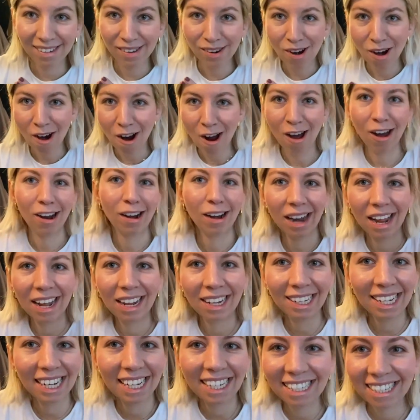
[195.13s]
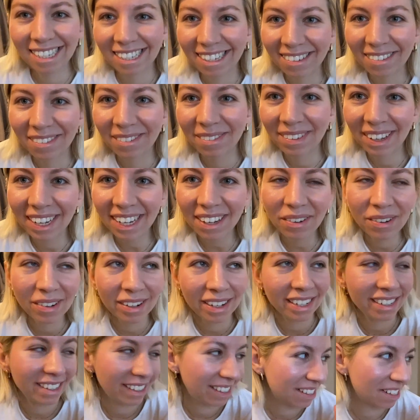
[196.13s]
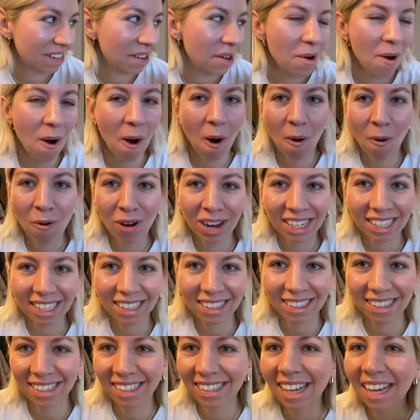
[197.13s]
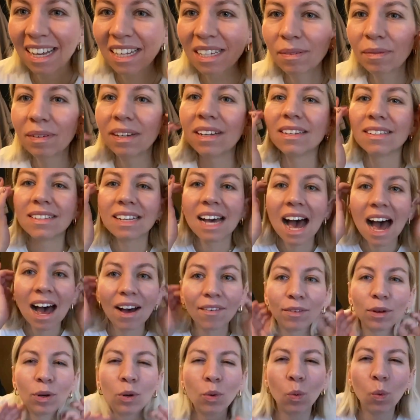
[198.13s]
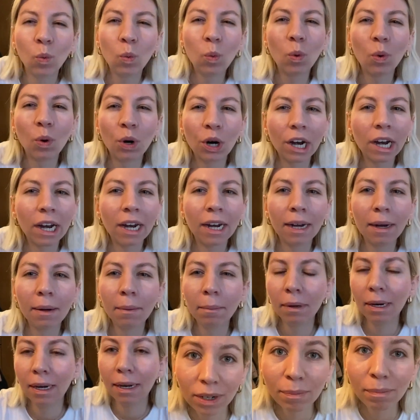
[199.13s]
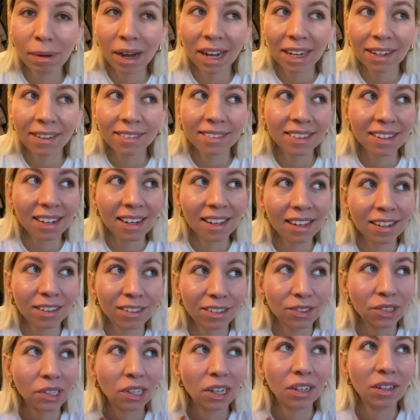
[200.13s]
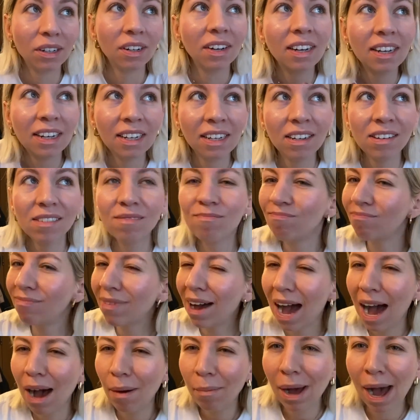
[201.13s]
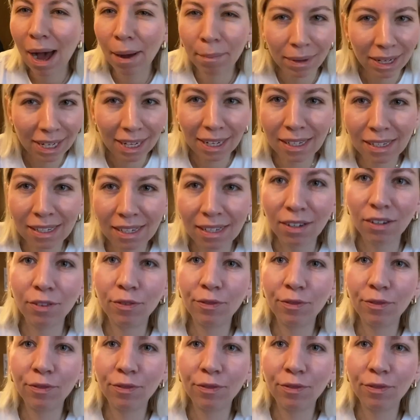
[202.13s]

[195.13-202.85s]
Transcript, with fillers: are on and they still fit, which is always a success because I haven't worn the pants in a year, so I'm happy they still